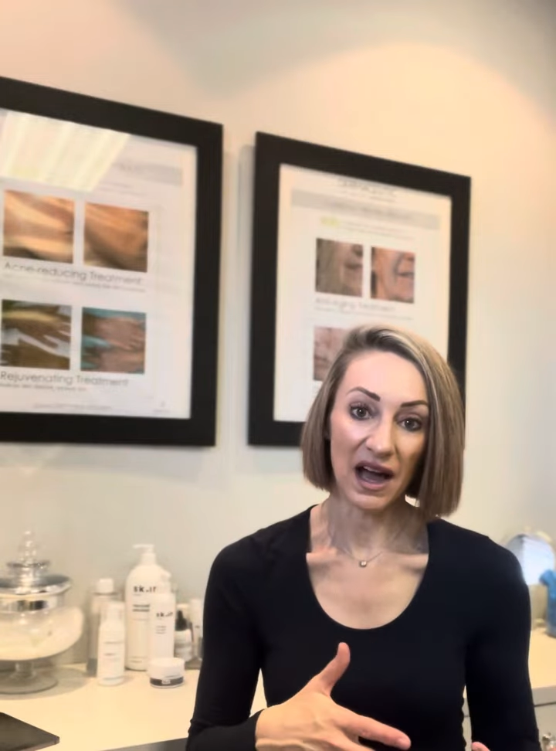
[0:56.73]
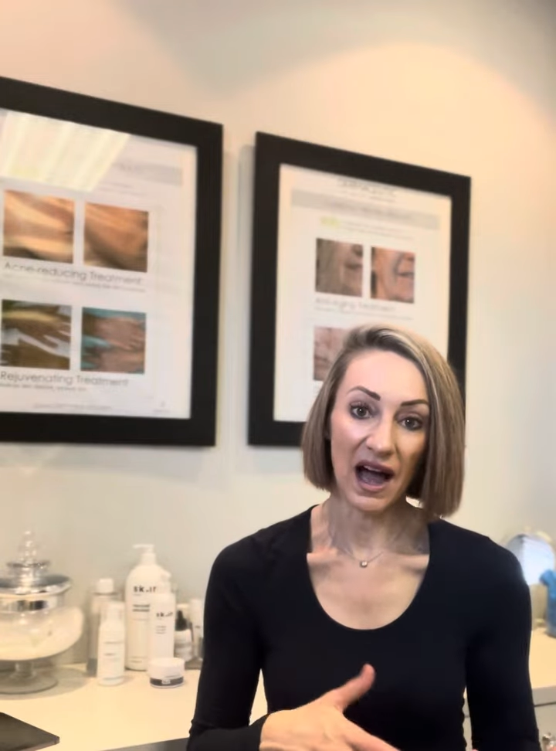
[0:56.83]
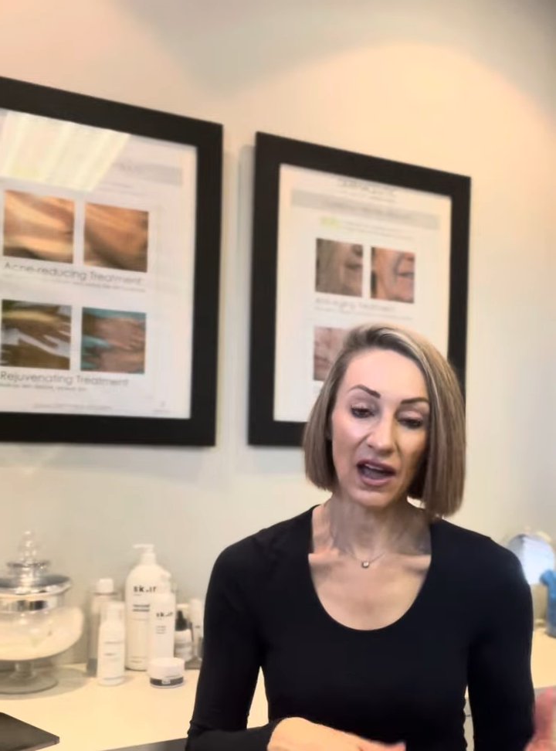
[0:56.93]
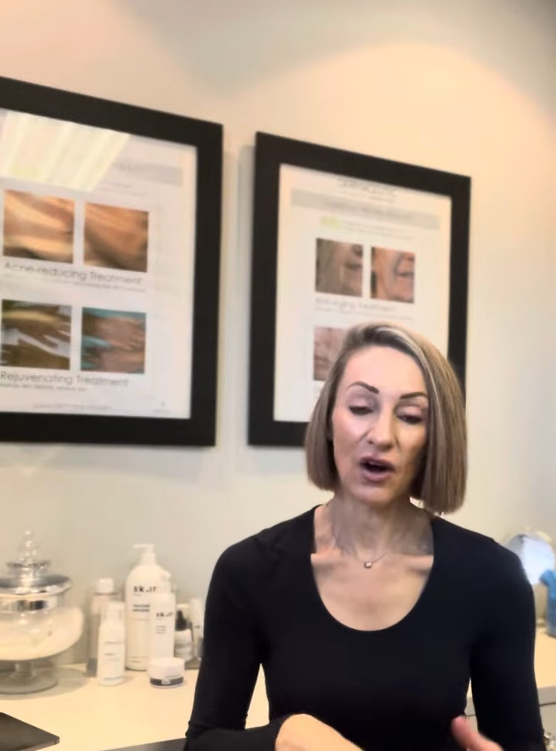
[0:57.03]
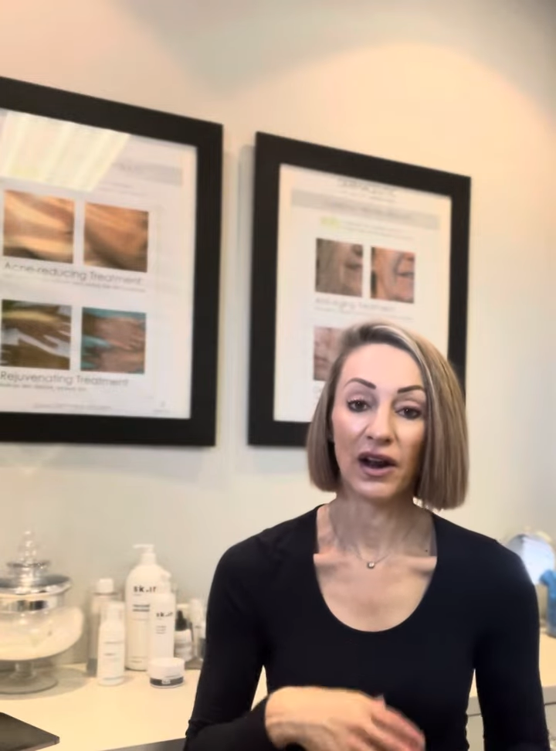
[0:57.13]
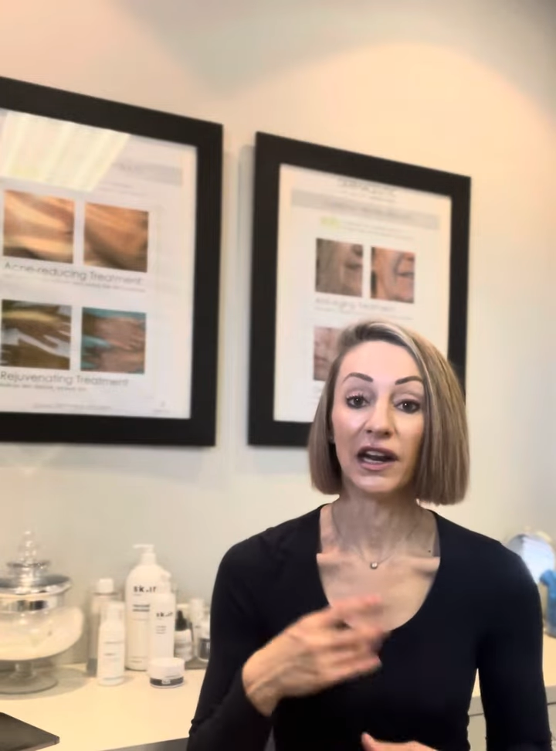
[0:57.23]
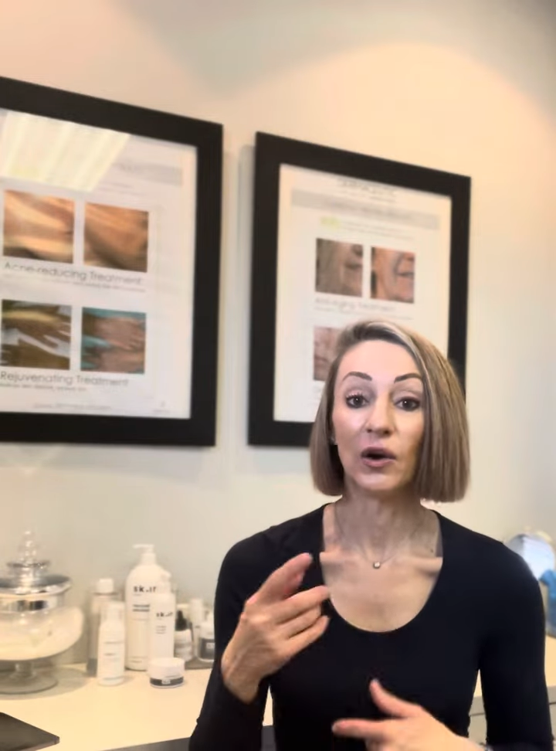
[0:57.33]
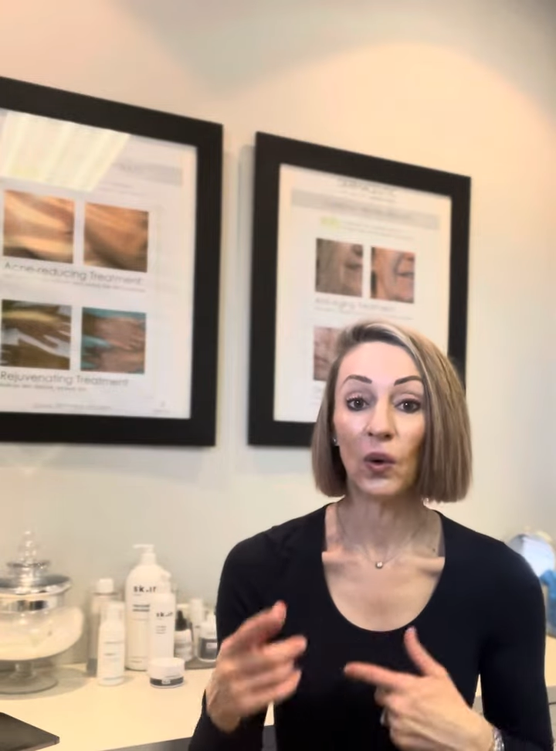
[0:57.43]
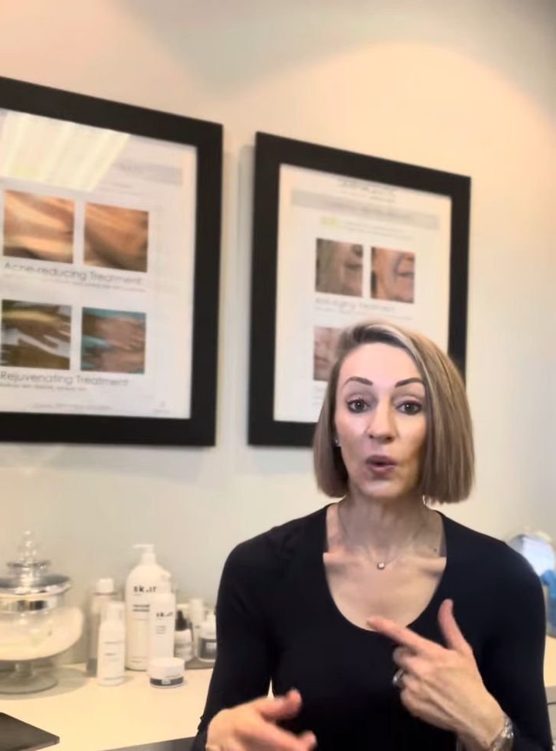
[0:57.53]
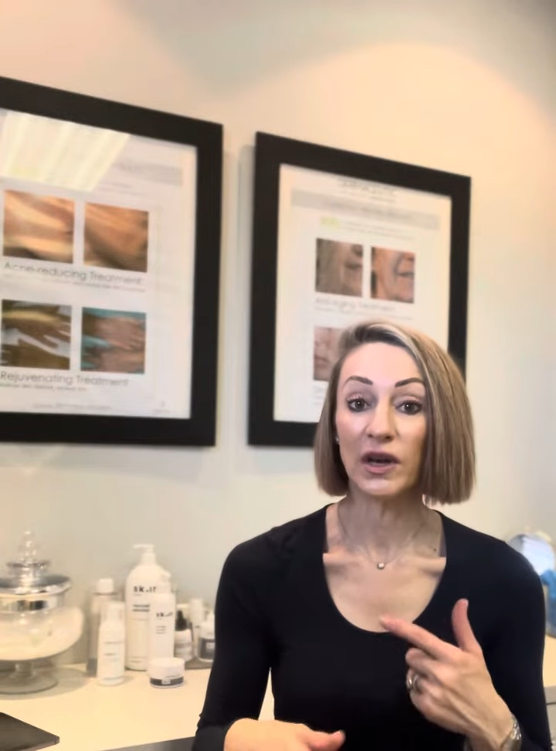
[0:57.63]
eye on and
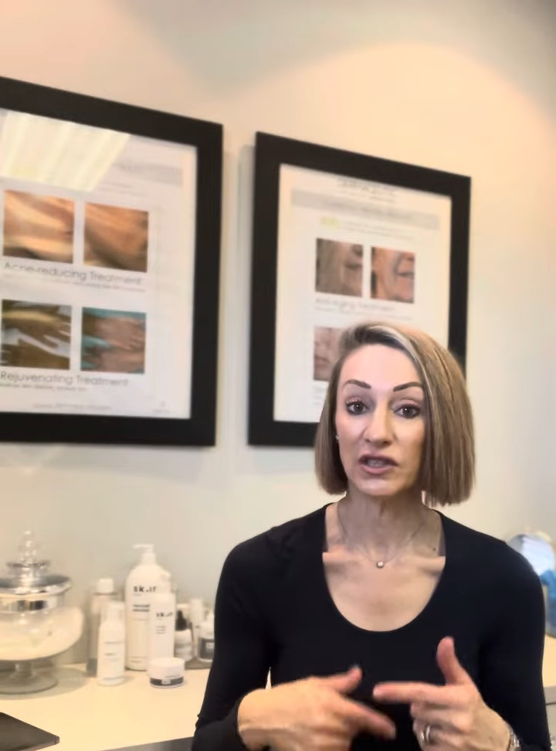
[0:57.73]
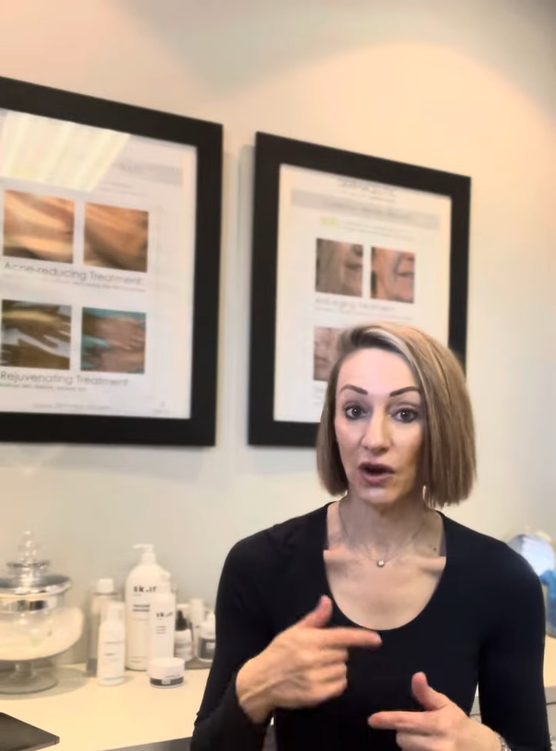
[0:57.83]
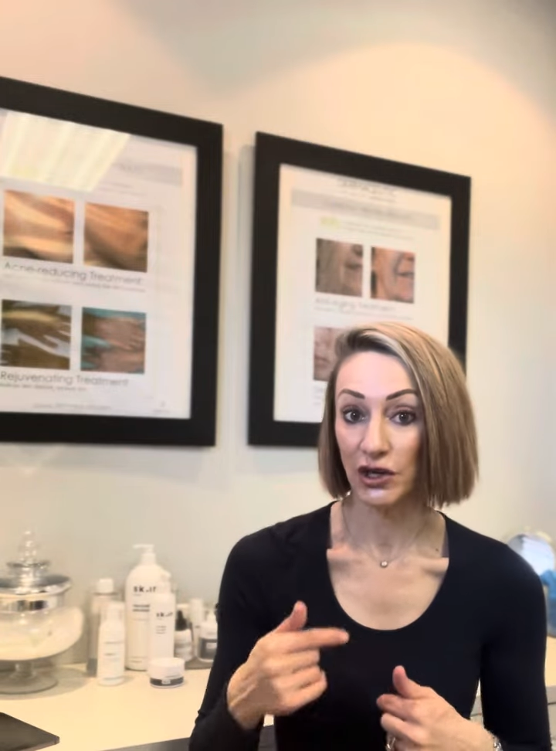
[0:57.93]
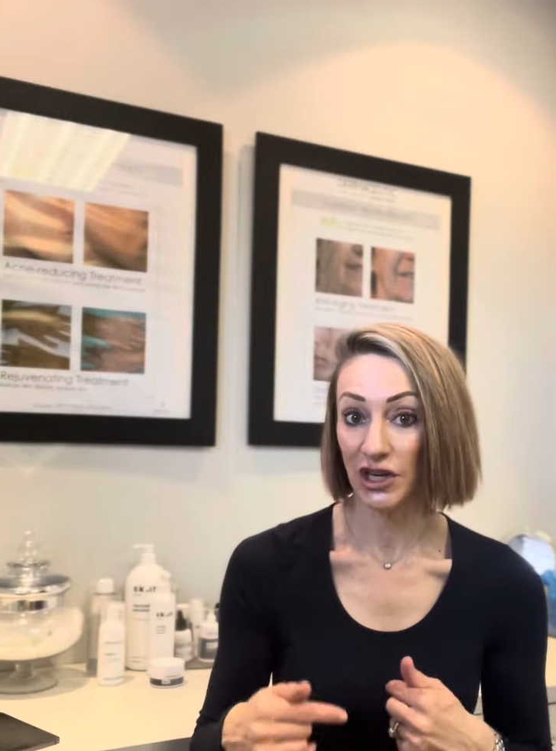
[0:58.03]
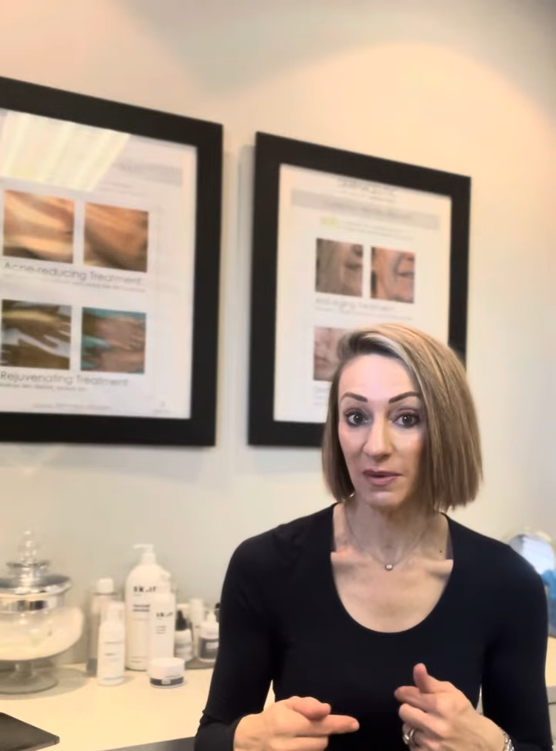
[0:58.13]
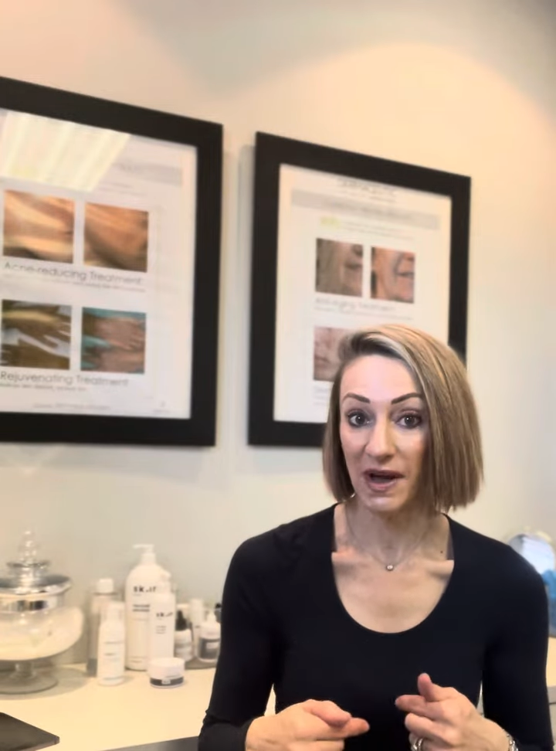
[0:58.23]
always go and check